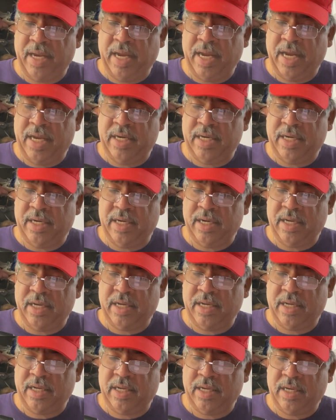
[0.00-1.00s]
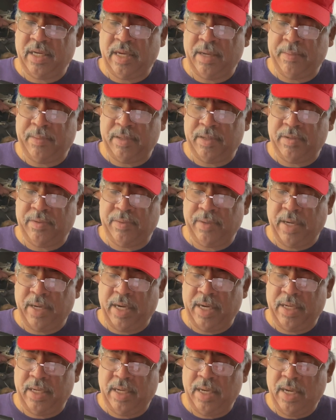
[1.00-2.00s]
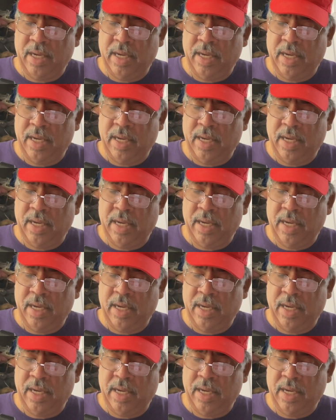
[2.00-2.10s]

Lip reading: aid and economic trade.